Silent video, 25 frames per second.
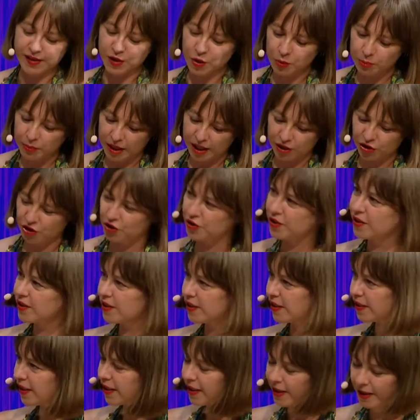as you
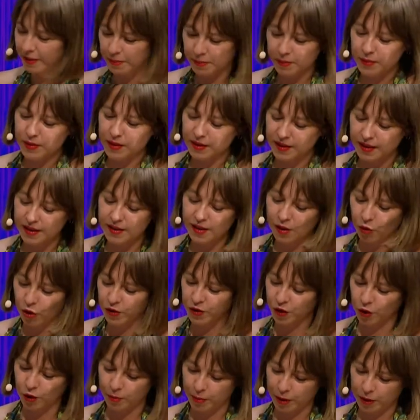mentioned, um, it's
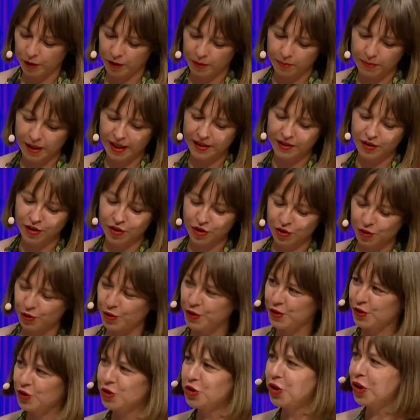also about the message, so
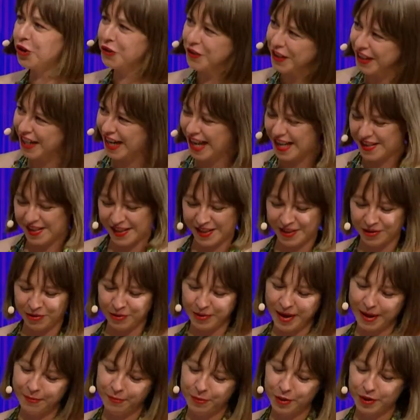it's not the
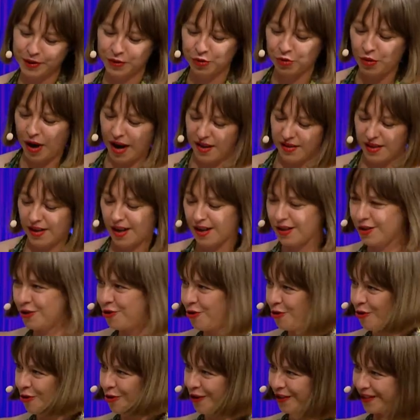classical rap with drugs,
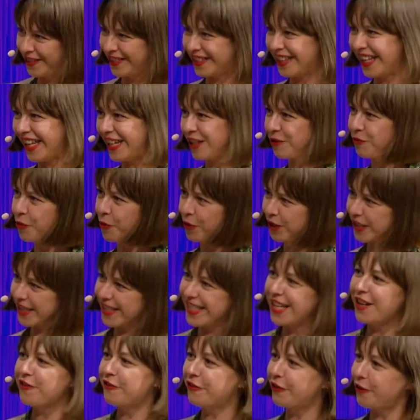alcohol, and letting
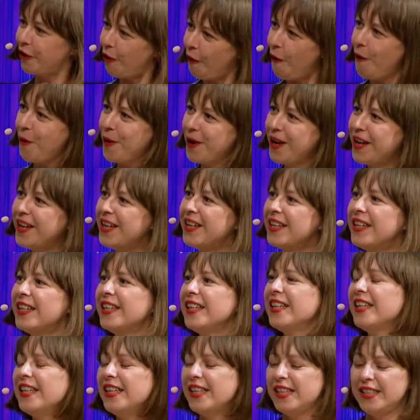oneself go.
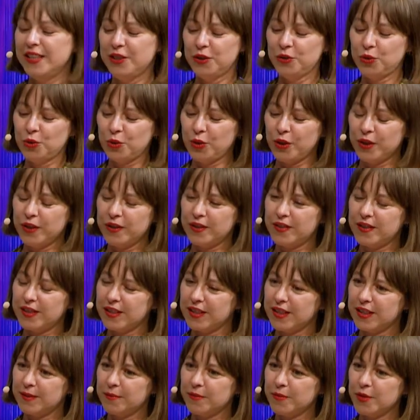You do it
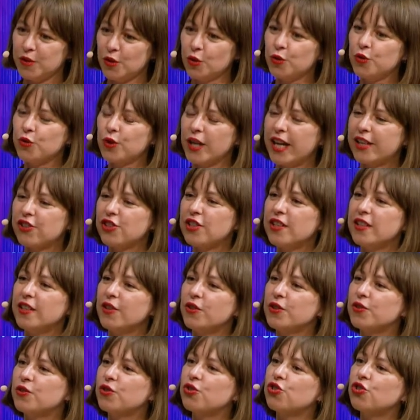um, so to
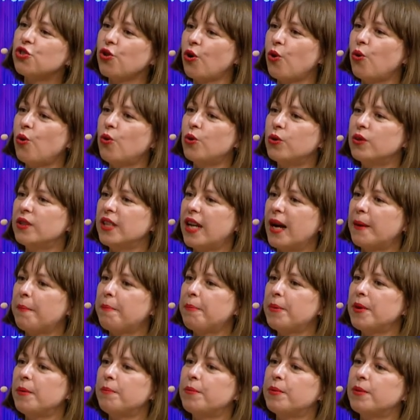actually also show
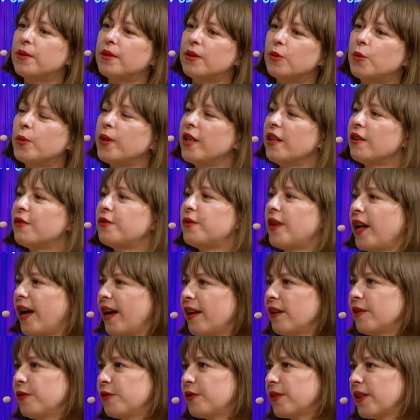young people a way of
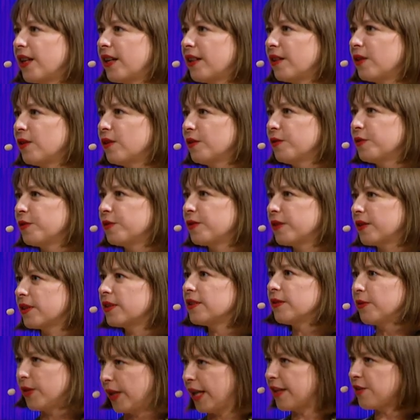life, kind of,
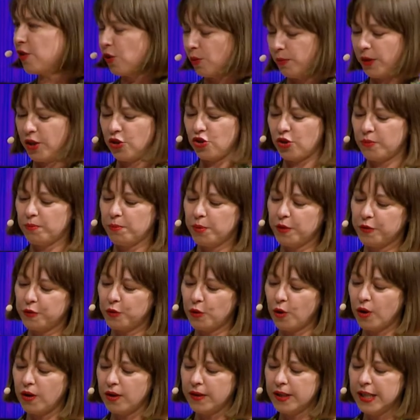as you mentioned
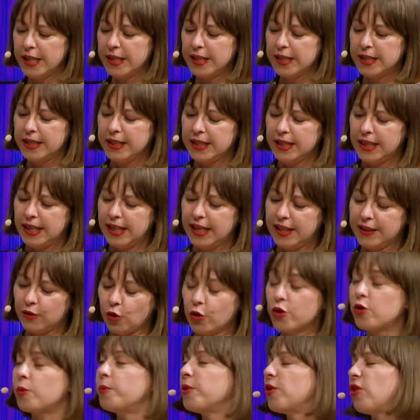before, and
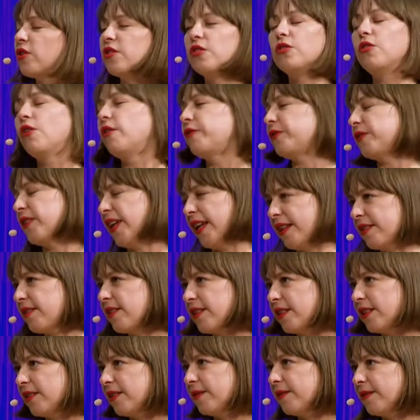also because you love
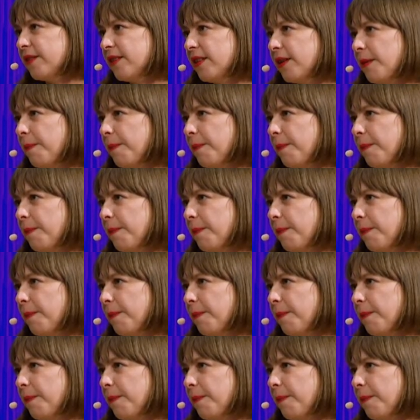dancing.